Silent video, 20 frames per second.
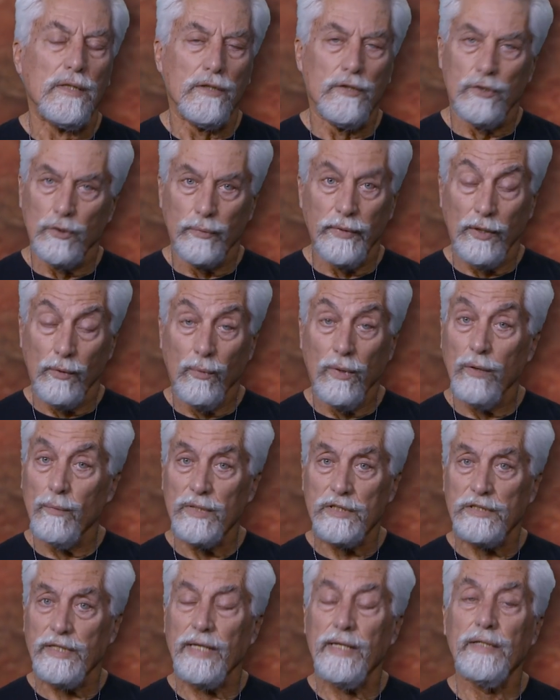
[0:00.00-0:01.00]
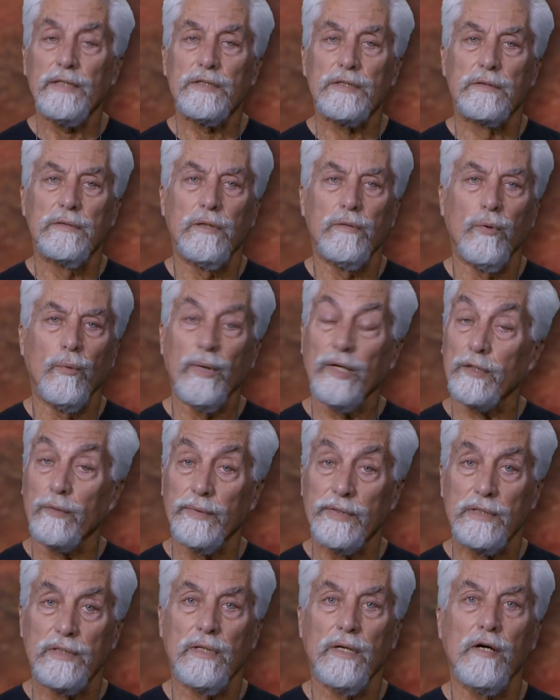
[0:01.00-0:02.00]
doing what was asked, whether
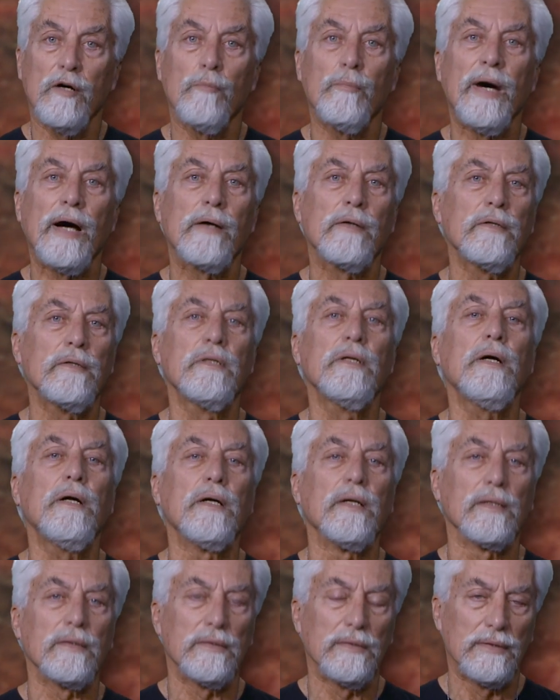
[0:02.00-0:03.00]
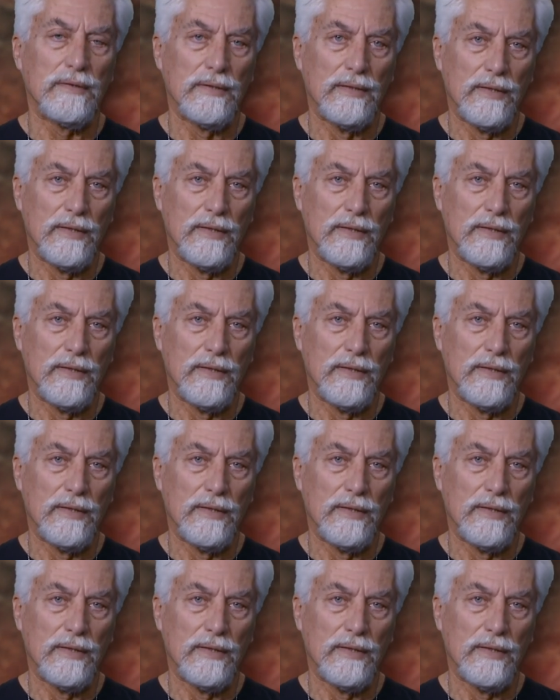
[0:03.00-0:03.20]
in combat or not.